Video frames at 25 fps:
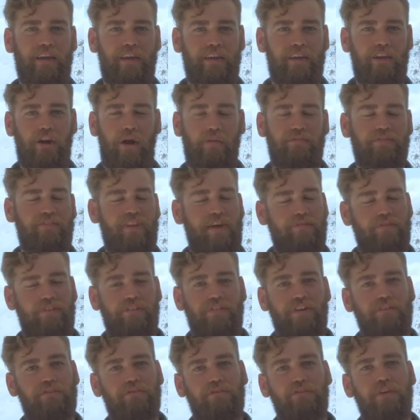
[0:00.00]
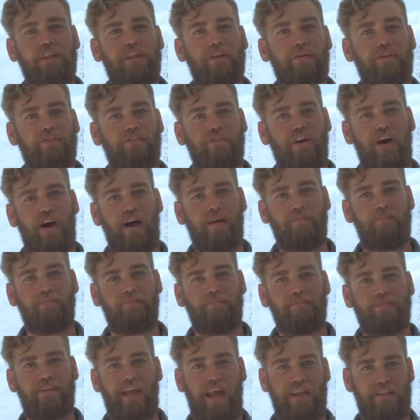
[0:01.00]
I'm just having such a really good time
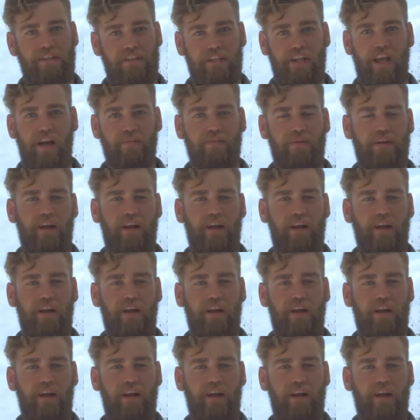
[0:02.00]
catching up.